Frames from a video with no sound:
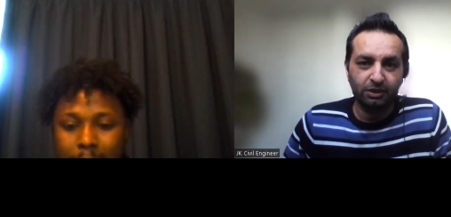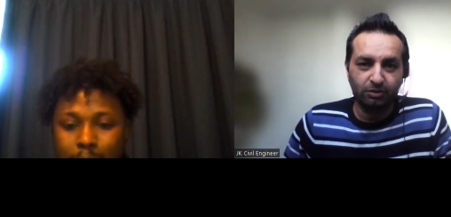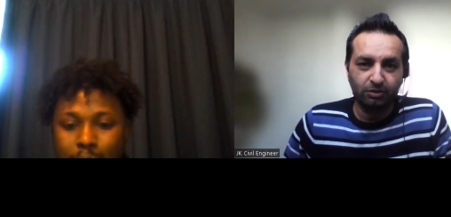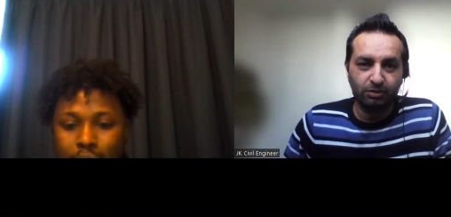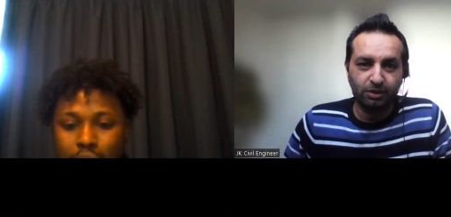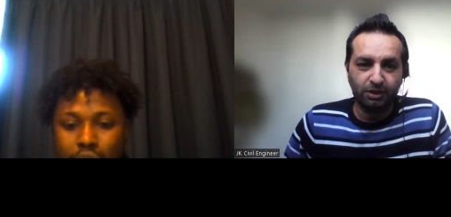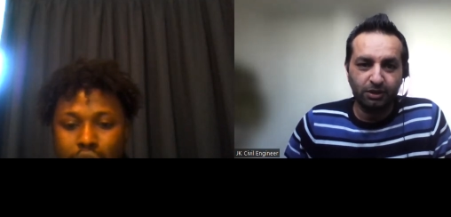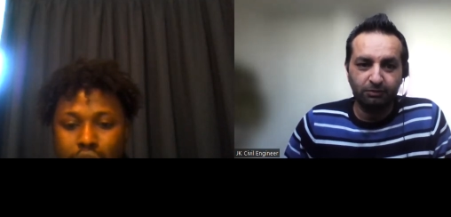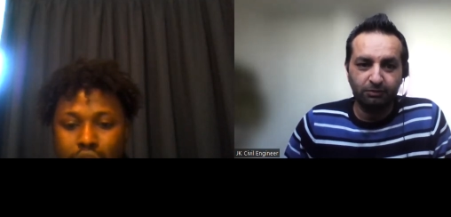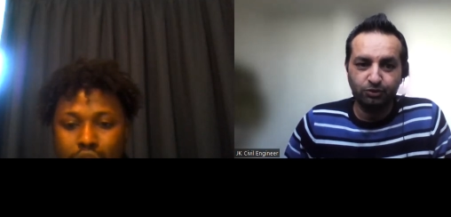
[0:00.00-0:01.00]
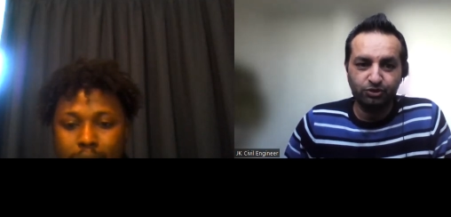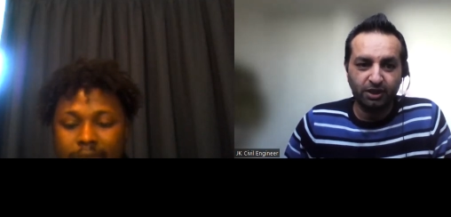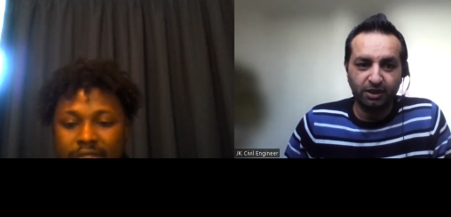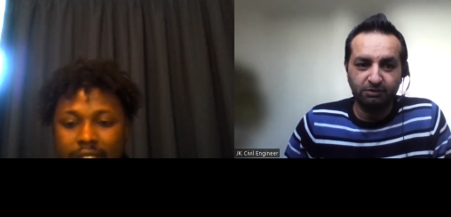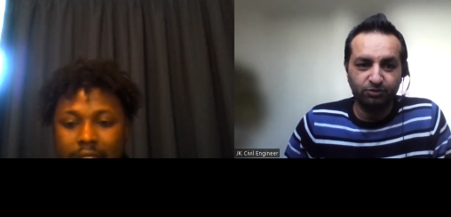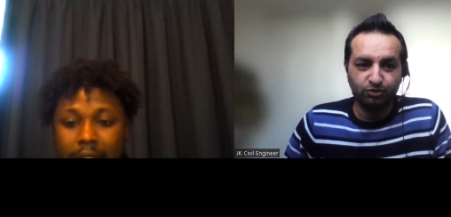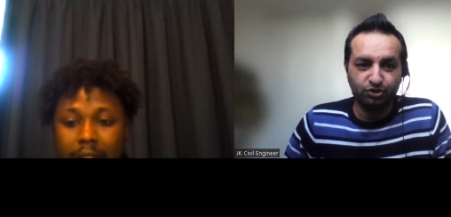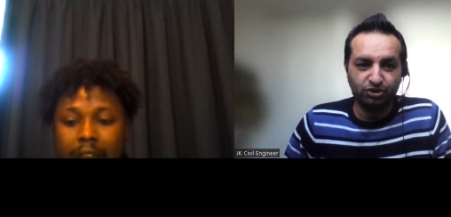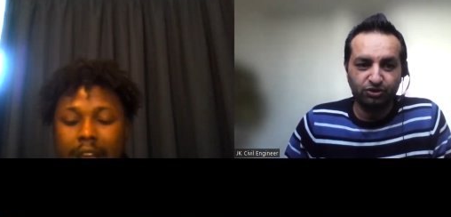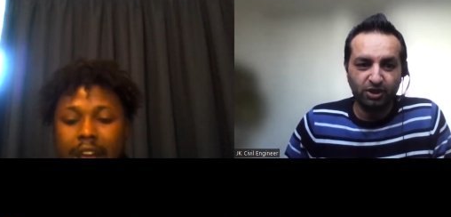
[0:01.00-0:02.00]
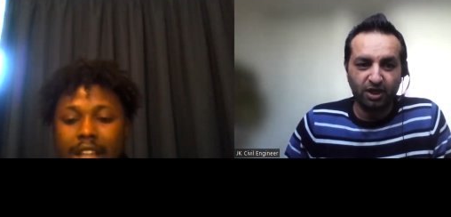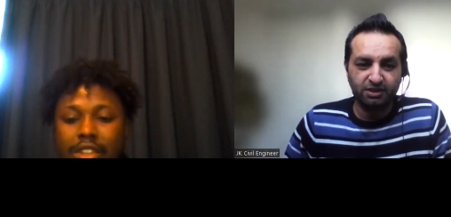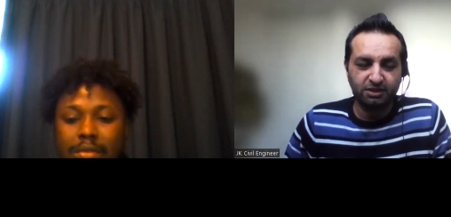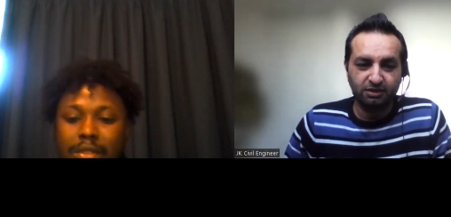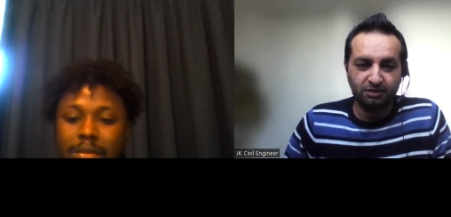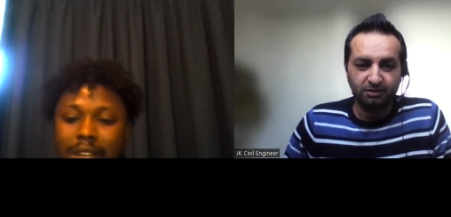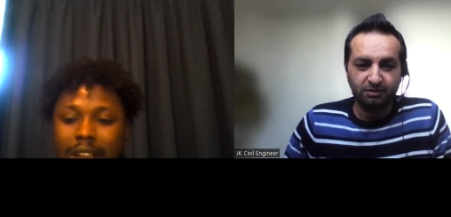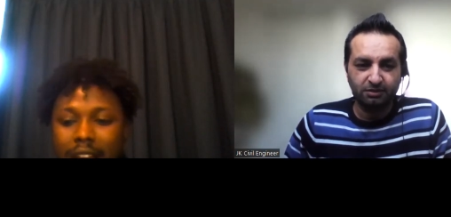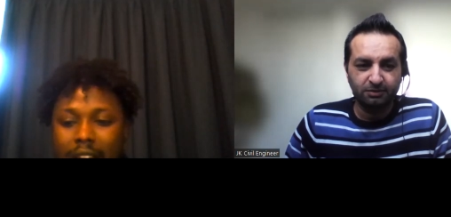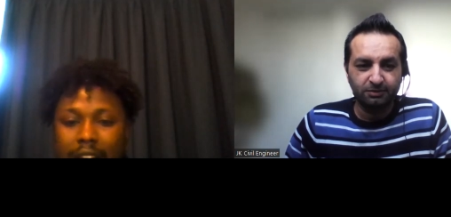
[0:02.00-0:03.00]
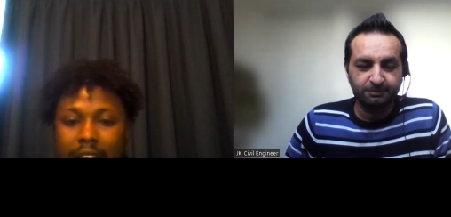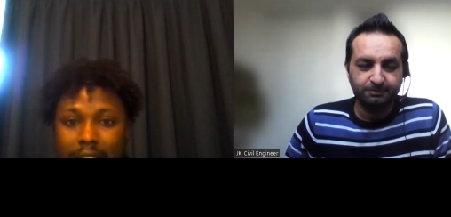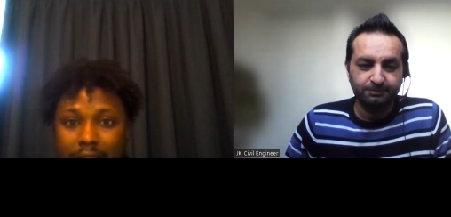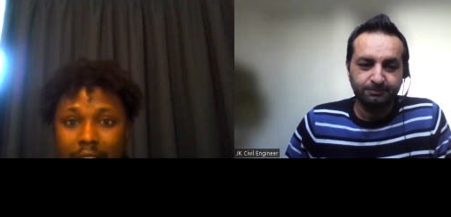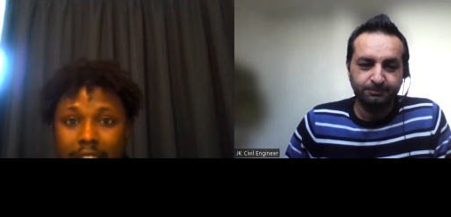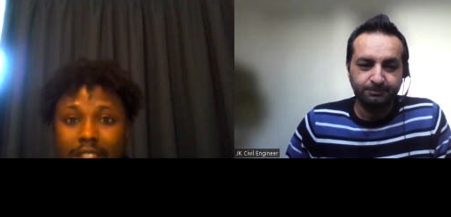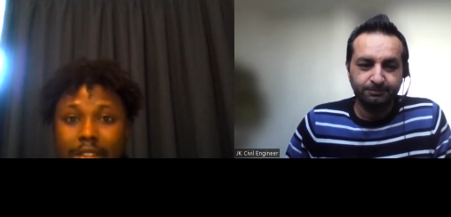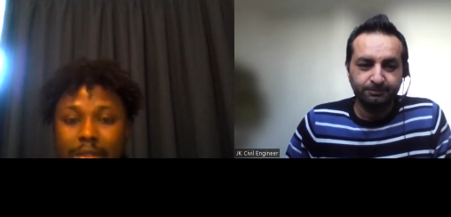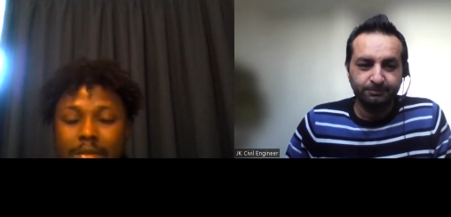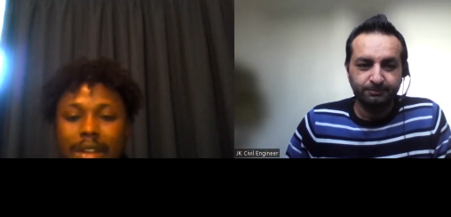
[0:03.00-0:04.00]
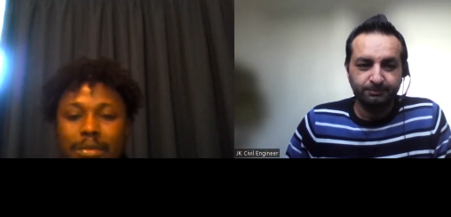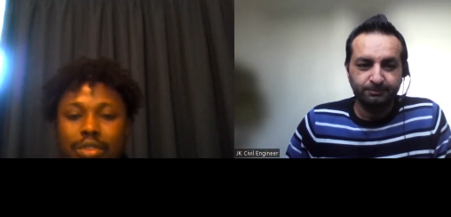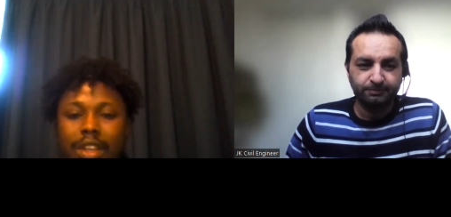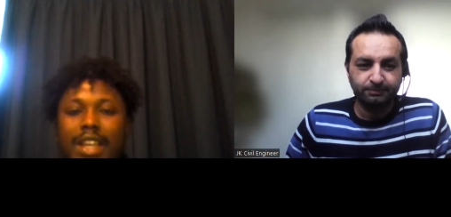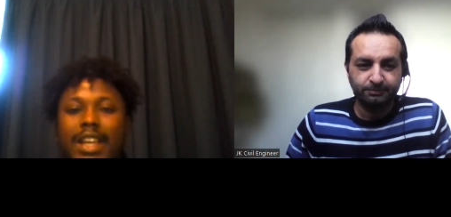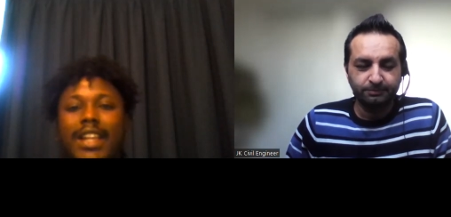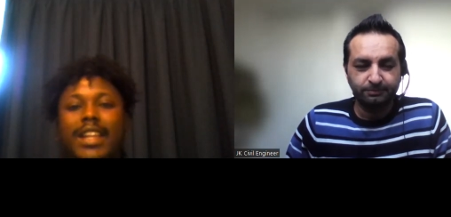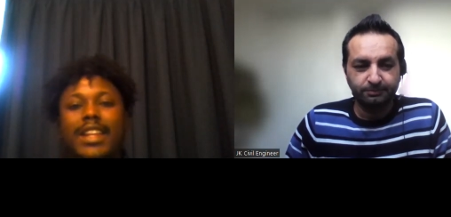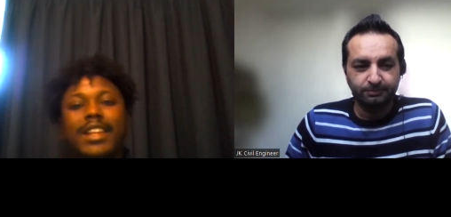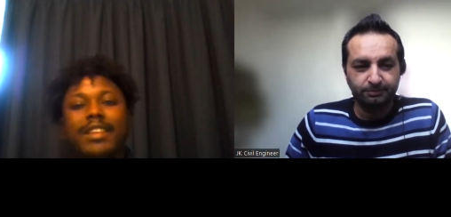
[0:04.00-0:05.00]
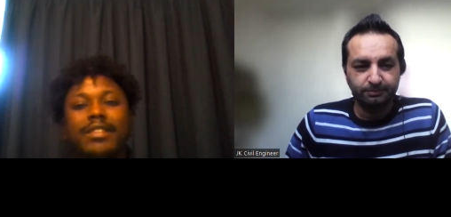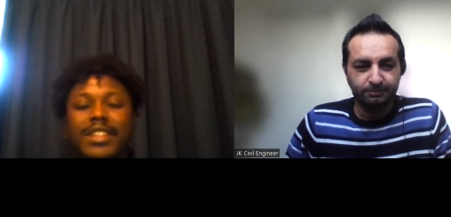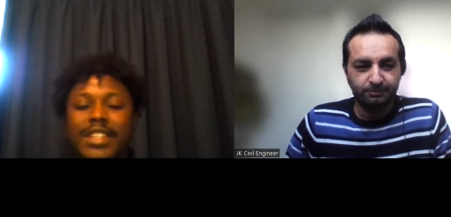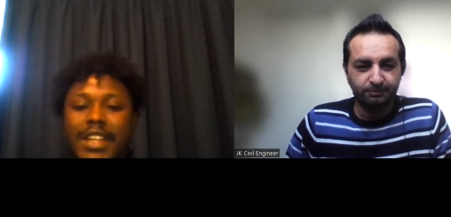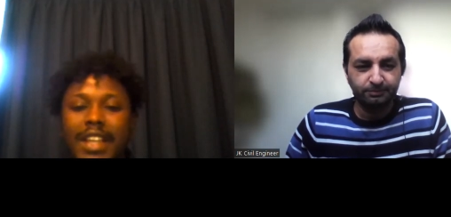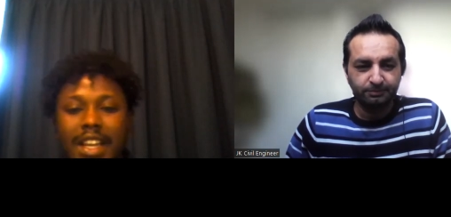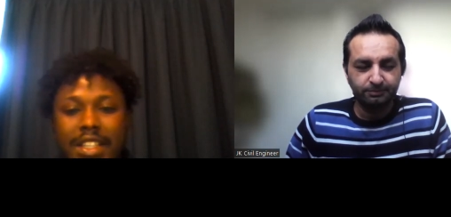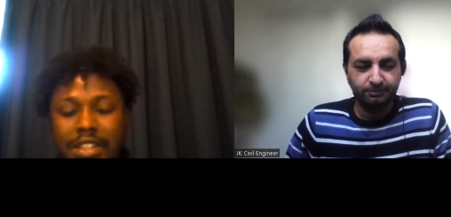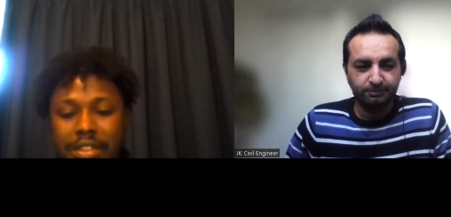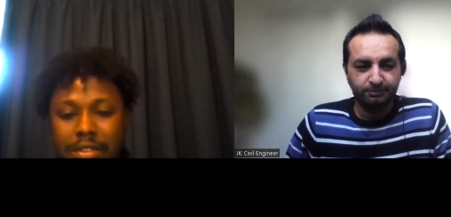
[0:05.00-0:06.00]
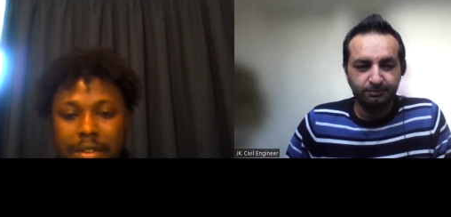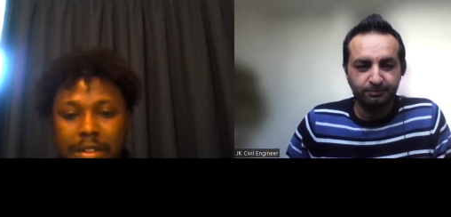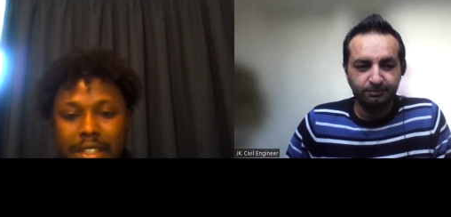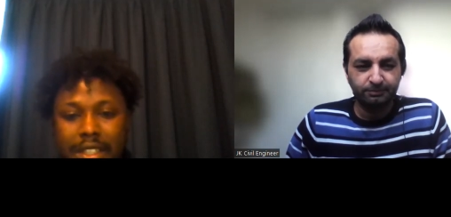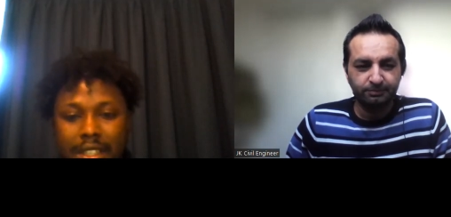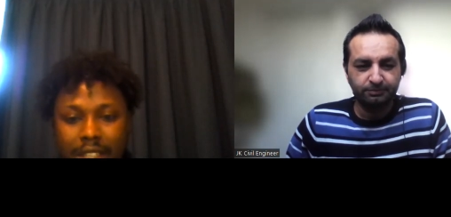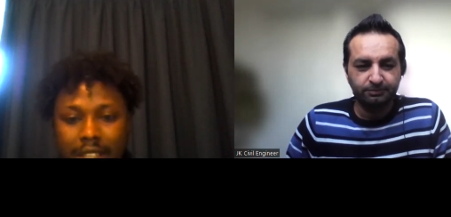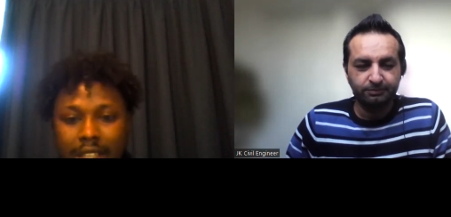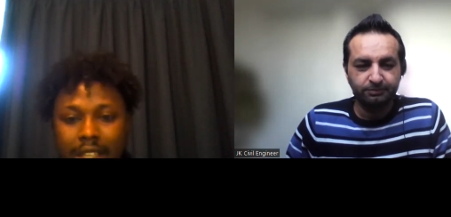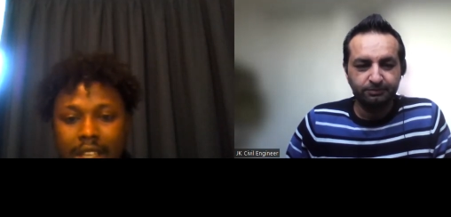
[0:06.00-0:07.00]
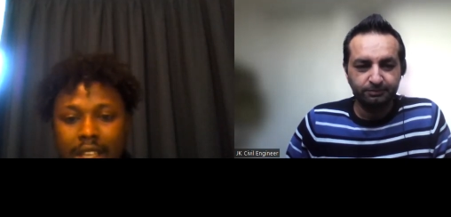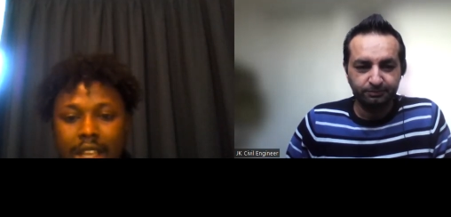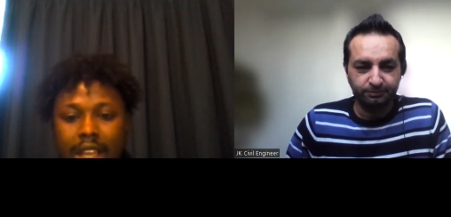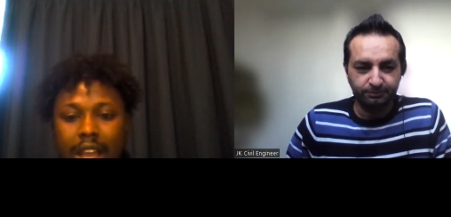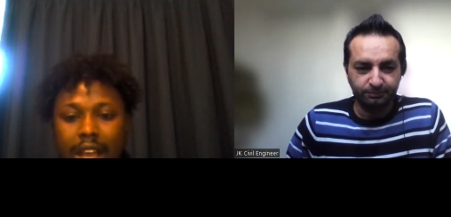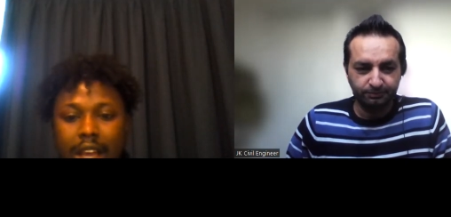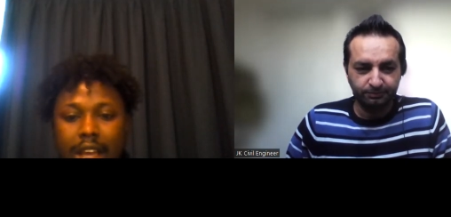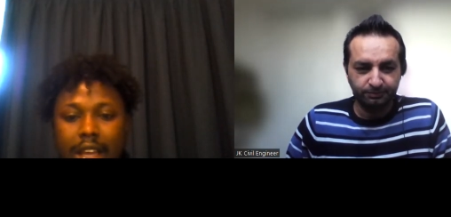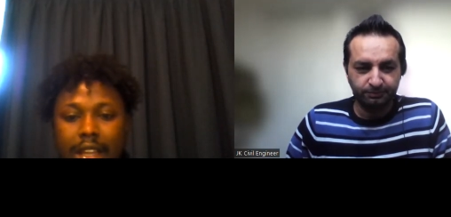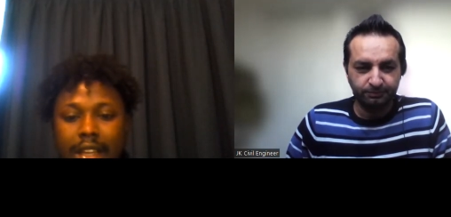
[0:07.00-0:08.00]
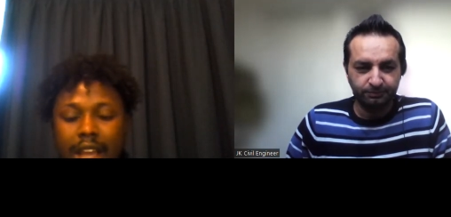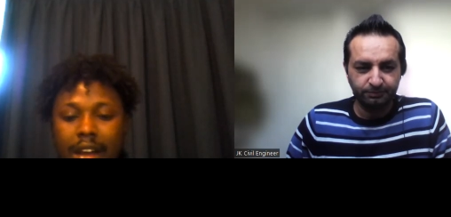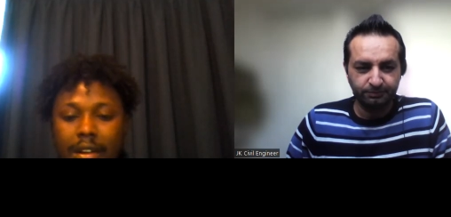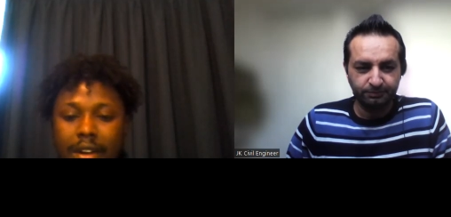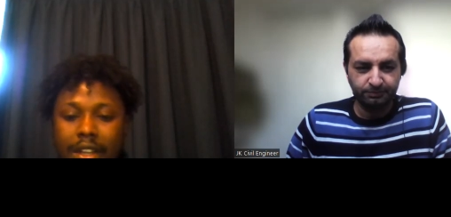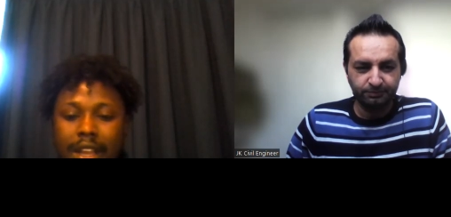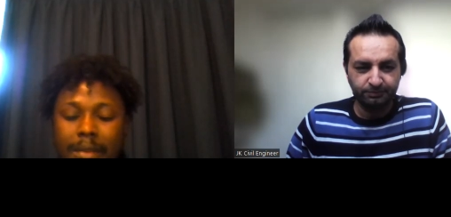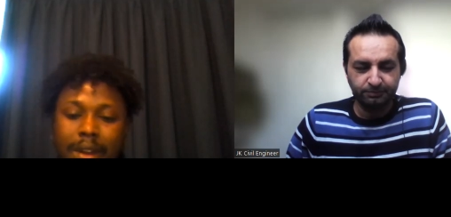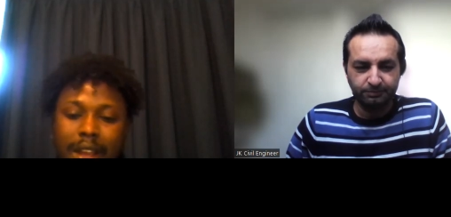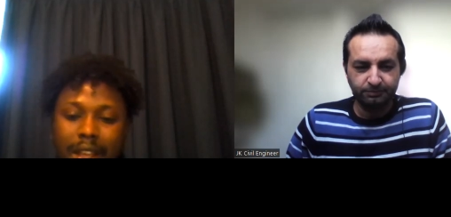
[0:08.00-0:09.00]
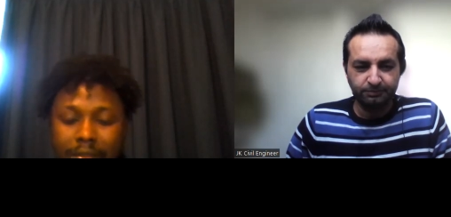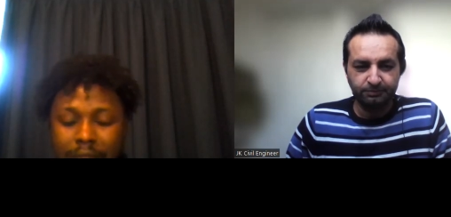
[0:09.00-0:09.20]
Speaker 1: or have you start? You uh, at the moment,
Speaker 2: at the moment I'm doing a level three access course. Mm-hmm. And I already applied